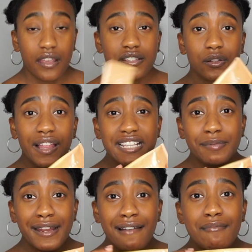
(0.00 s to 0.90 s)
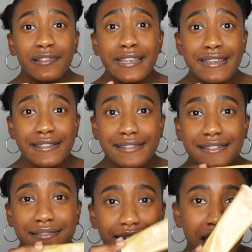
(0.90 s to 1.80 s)
So last but not
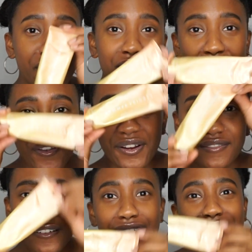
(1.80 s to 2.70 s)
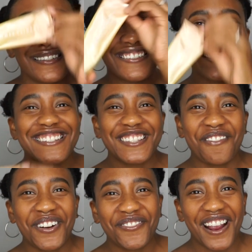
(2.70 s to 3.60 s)
least, I have another
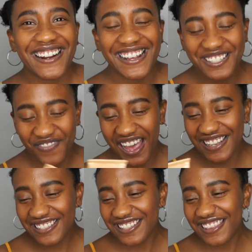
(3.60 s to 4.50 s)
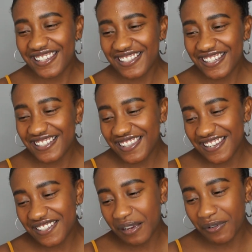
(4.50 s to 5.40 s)
Summer Fridays mask. This is
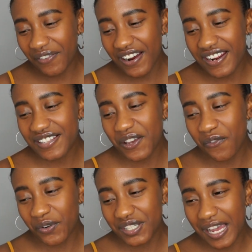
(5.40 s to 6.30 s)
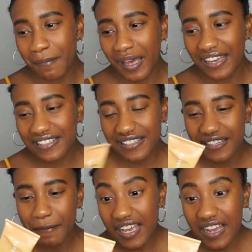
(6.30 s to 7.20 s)
the Summer Fridays Overtime
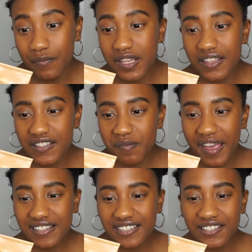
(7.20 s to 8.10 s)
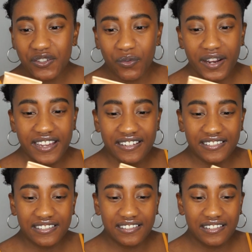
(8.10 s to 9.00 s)
Mask. I mean, this mask is great.
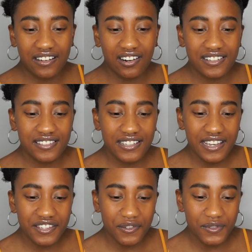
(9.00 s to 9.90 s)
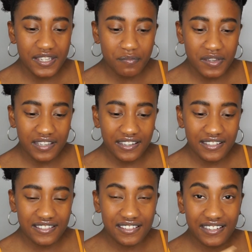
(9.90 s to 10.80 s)
Honestly, I use it
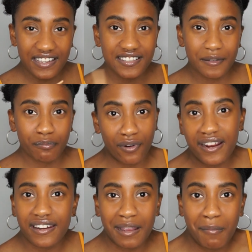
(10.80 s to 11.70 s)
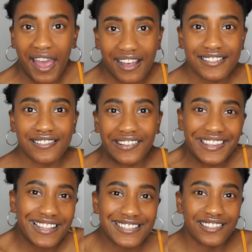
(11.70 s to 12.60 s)
because it's a brightening mask.
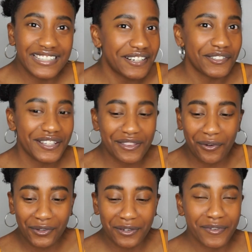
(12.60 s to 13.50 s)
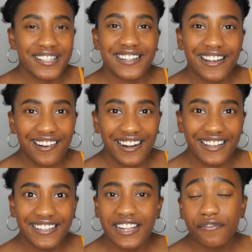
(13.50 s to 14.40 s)
Like, that's literally the only reason I got
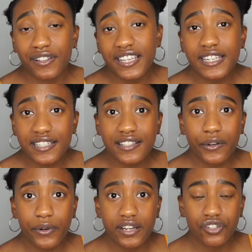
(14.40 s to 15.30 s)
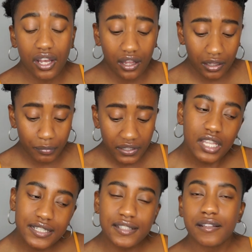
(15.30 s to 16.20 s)
it. And I feel like it does a great job.
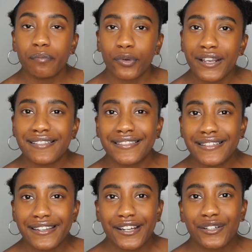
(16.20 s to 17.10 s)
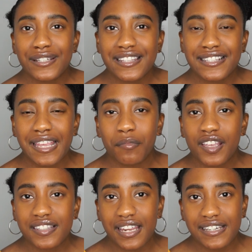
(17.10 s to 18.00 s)
It doesn't brighten, you know, to the same
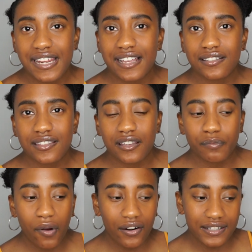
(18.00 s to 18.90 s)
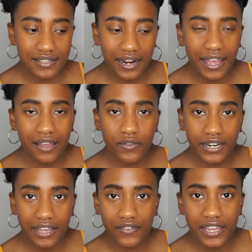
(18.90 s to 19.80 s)
extent as the products that I have
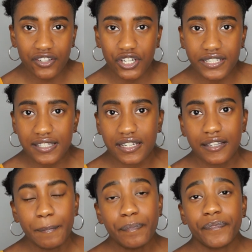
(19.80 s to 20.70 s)
that have AHAs in it.